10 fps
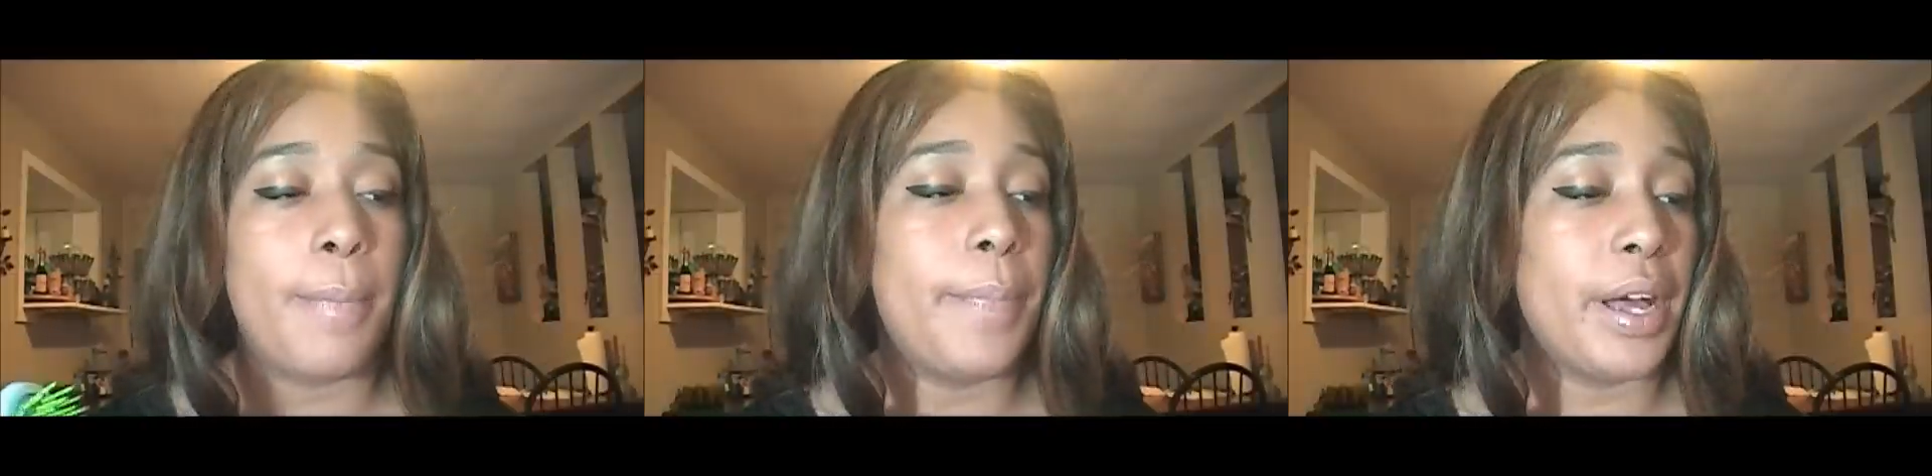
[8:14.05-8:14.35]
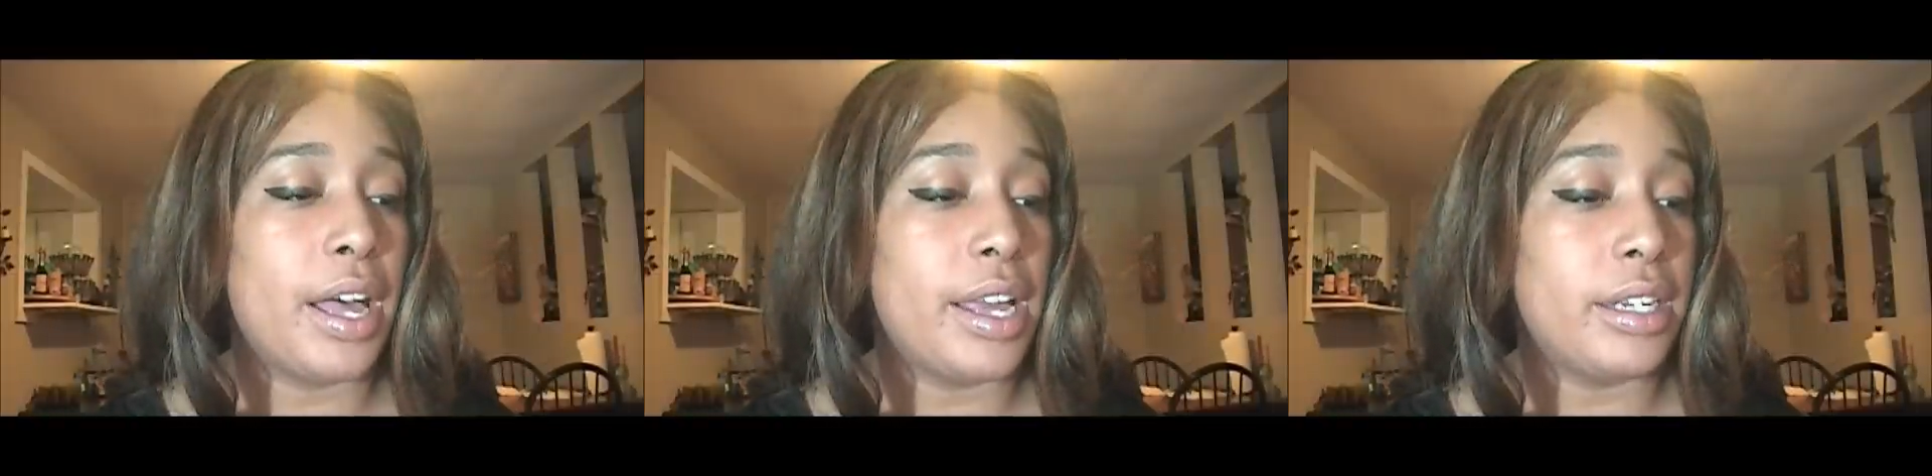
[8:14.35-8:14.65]

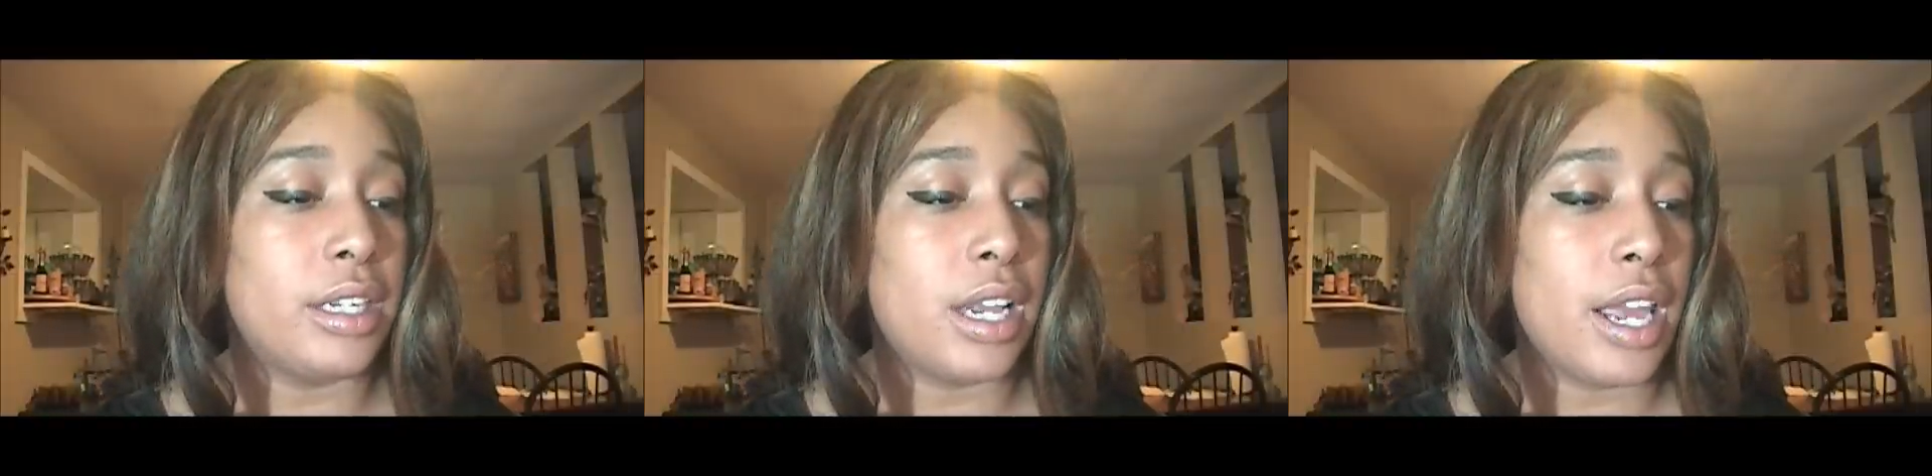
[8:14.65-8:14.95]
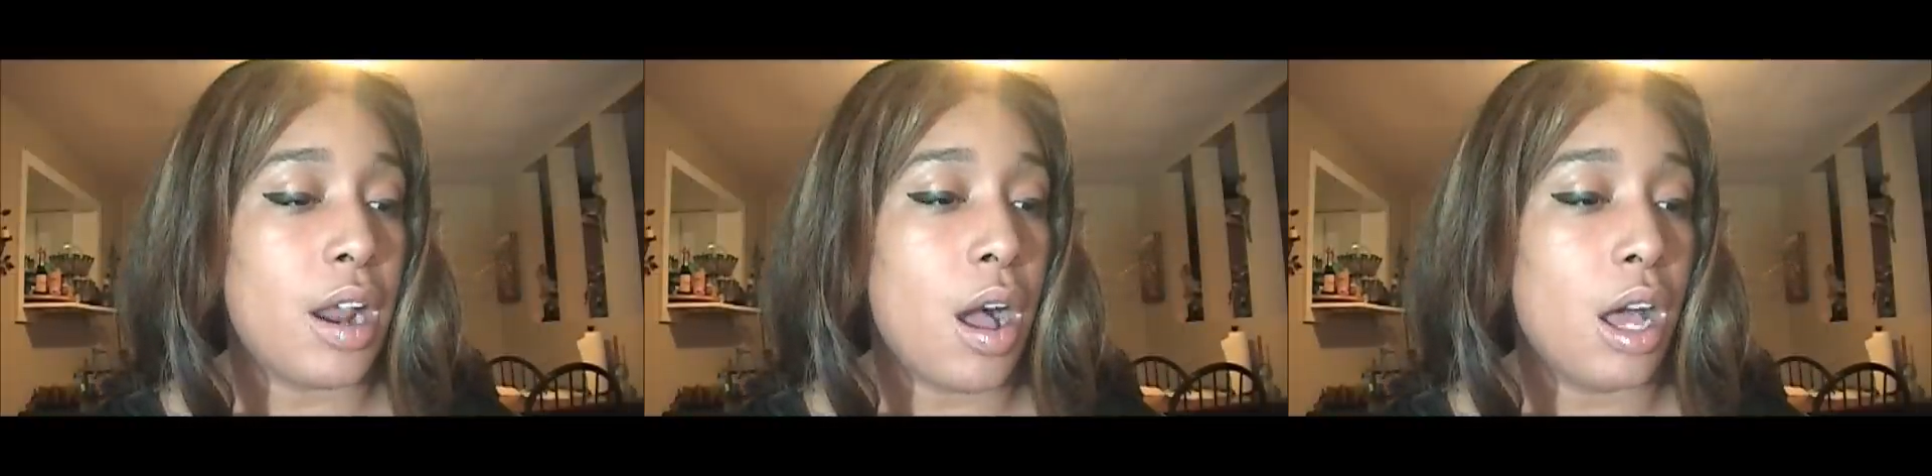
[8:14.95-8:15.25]
but
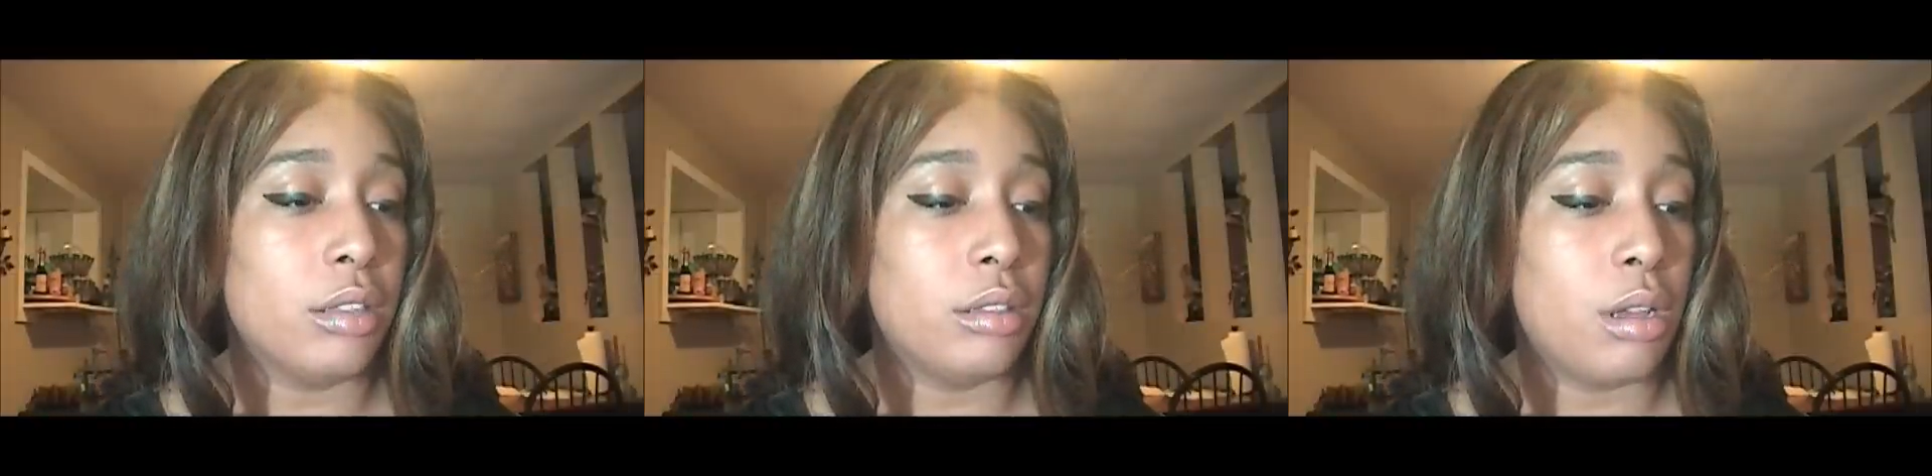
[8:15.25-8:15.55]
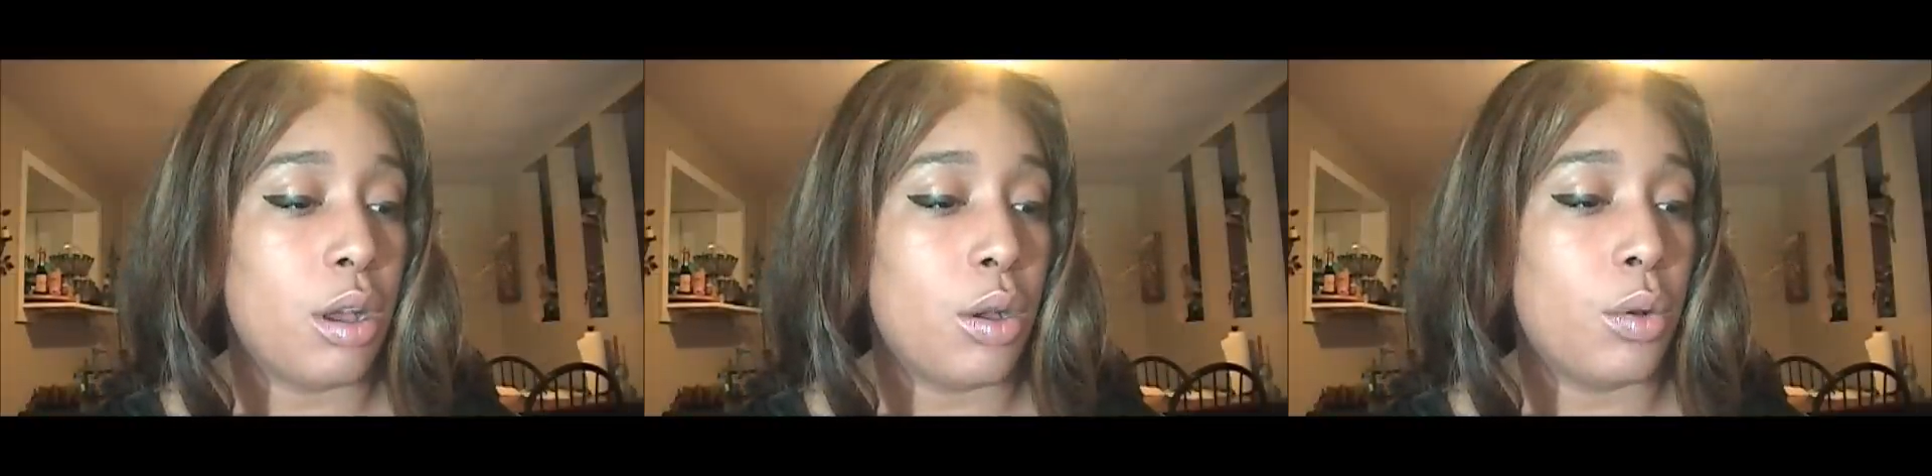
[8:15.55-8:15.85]
it
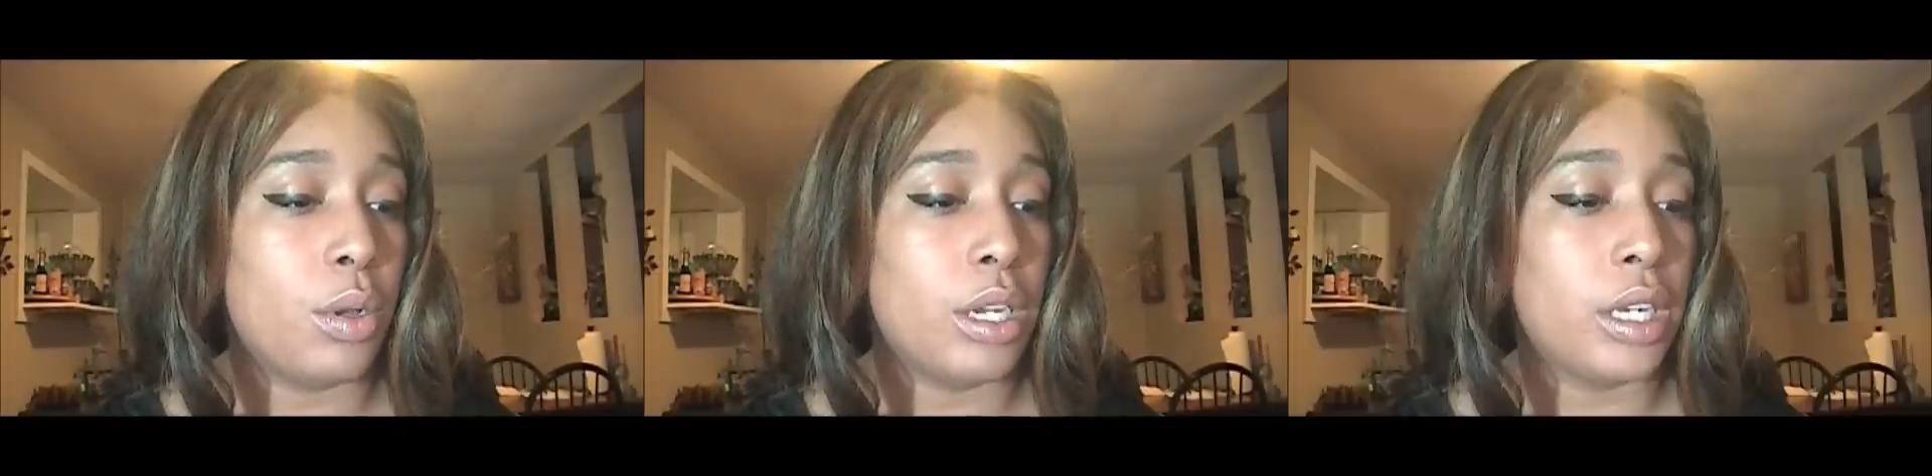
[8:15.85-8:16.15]
also